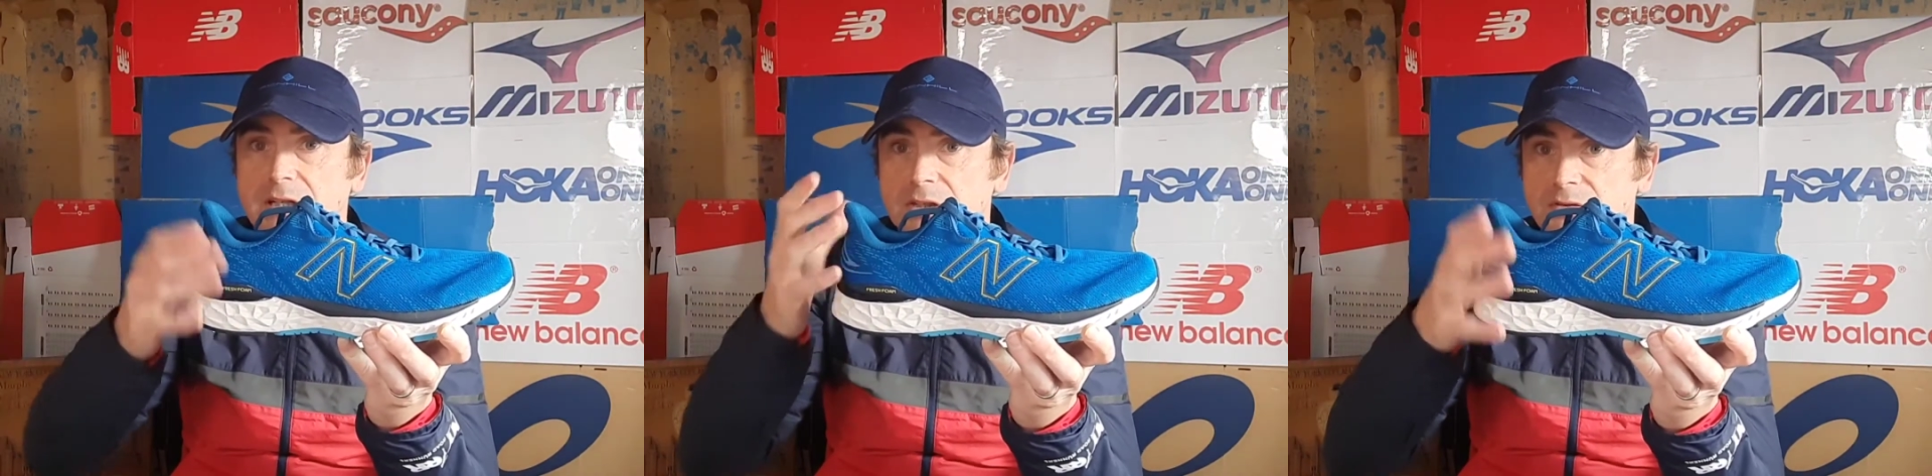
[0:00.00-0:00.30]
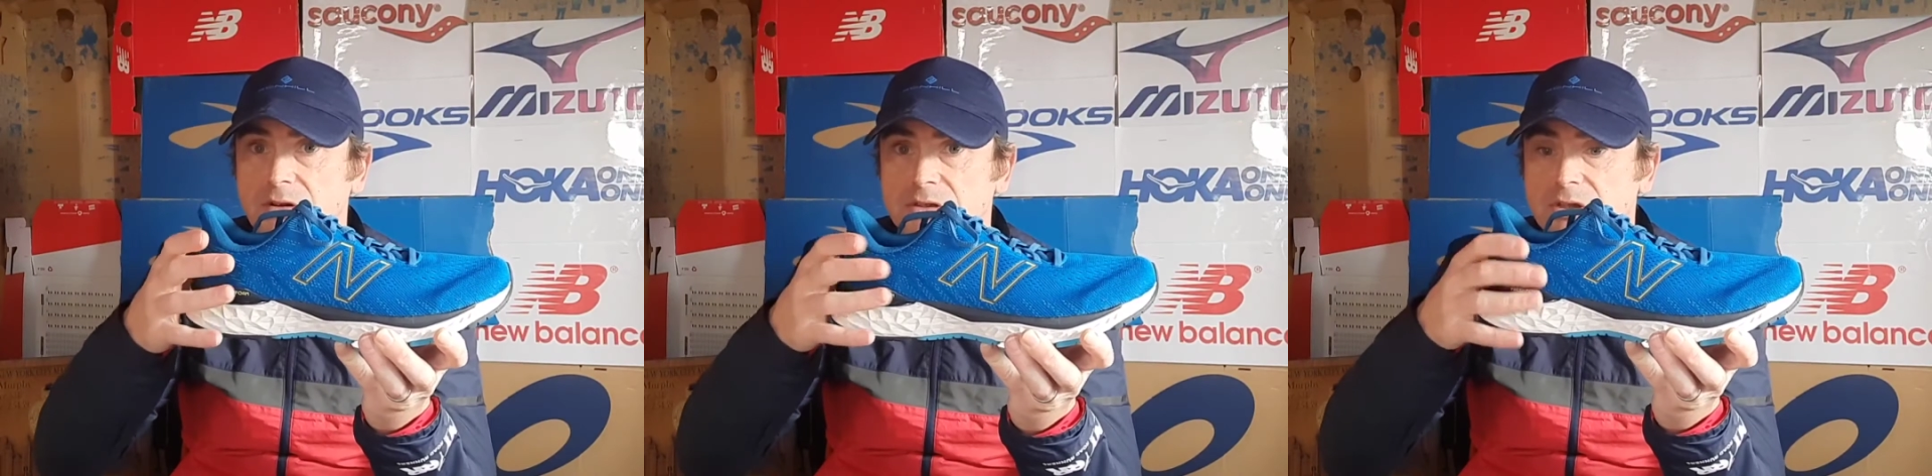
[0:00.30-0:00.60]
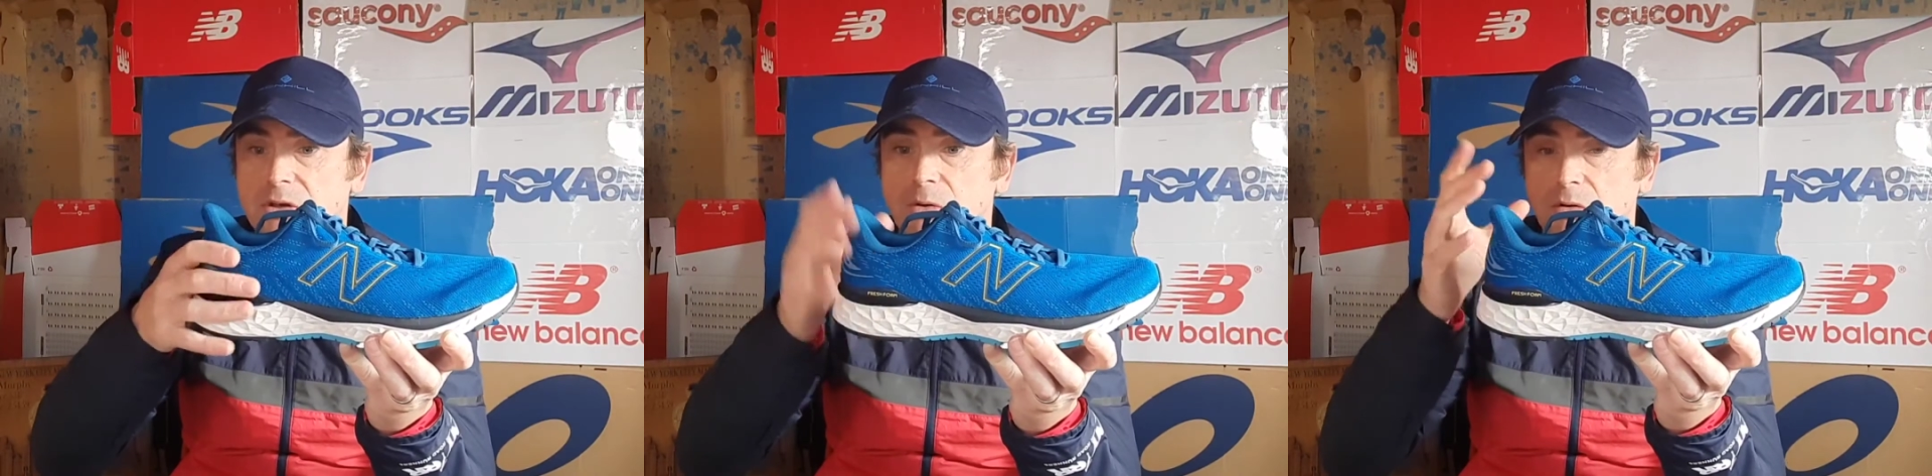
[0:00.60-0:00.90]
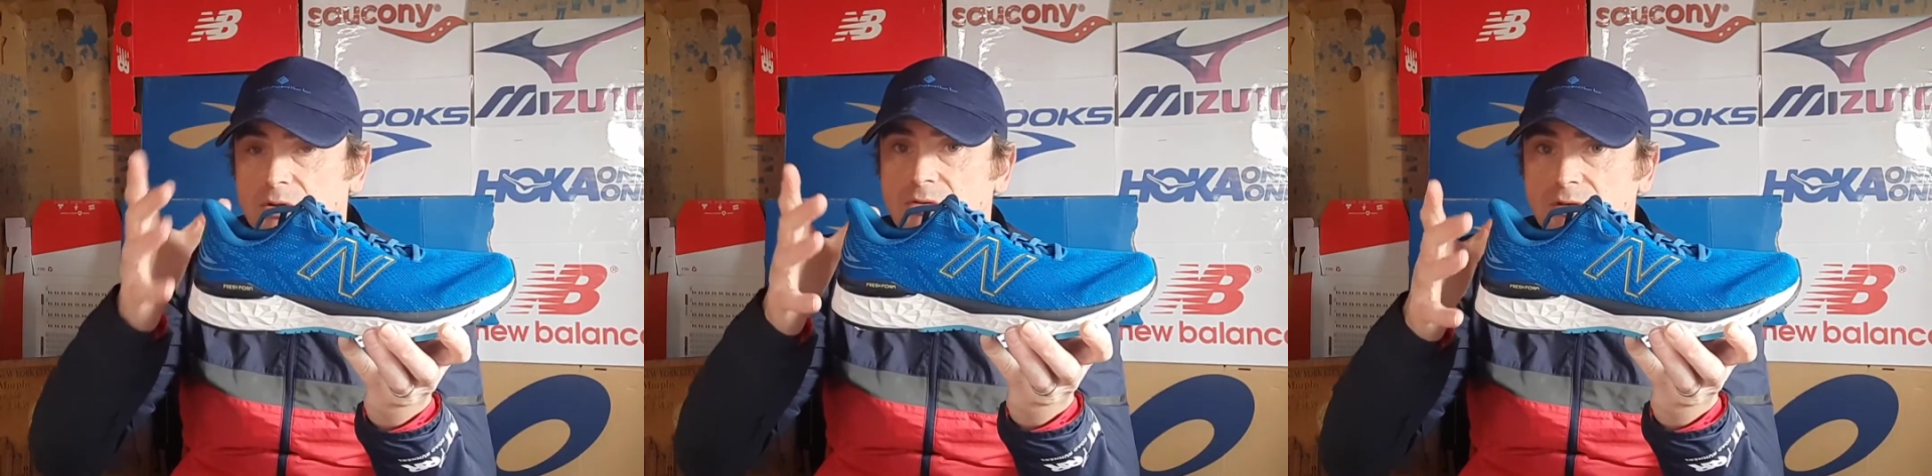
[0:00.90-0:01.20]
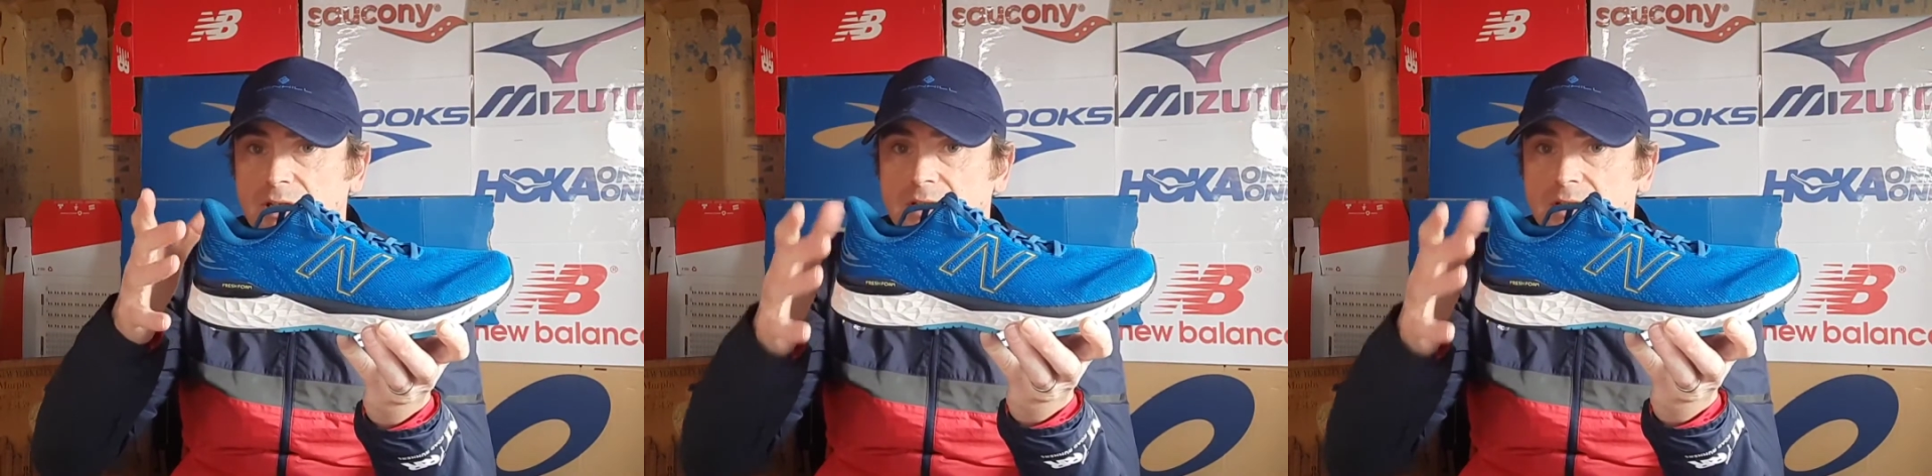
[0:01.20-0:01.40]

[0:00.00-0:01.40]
It's very secure. It's a really